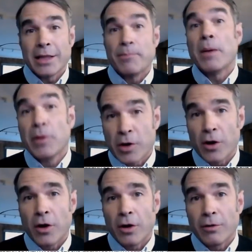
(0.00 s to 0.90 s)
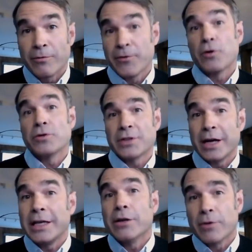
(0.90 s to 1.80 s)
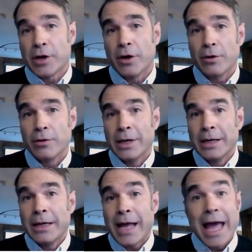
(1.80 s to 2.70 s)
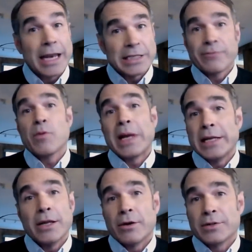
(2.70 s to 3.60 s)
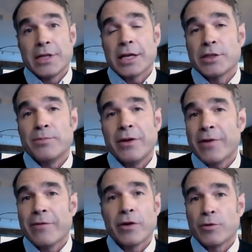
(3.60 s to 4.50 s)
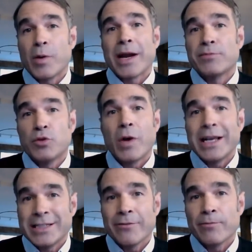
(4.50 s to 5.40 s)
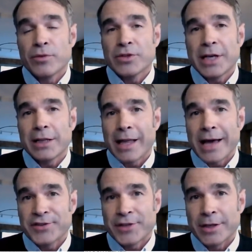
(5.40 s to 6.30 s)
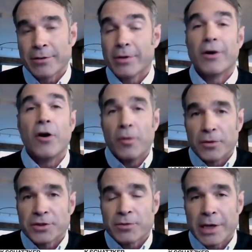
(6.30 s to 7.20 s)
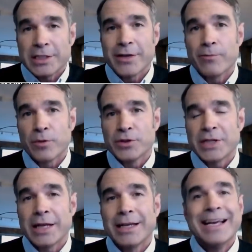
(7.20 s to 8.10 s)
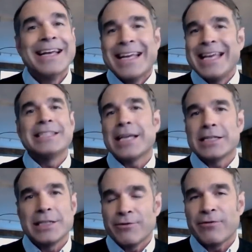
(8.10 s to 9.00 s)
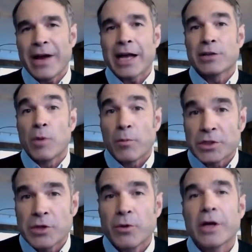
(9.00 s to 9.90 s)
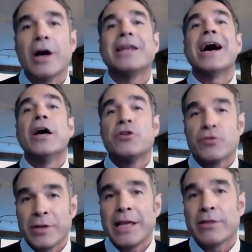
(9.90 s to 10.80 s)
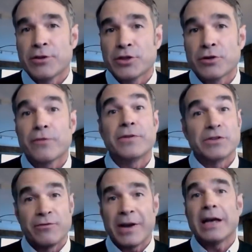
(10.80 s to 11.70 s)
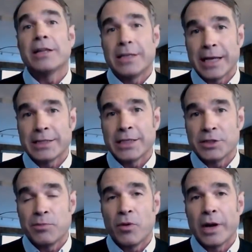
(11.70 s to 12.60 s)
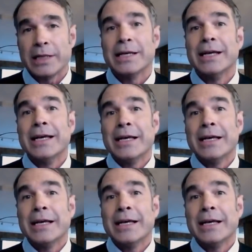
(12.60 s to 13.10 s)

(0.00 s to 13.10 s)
the bubble call first a year ago. And as everybody knows, the S&P 500 went up 27% last year, almost 27%. He says in fact what was going on underneath the surface validates his point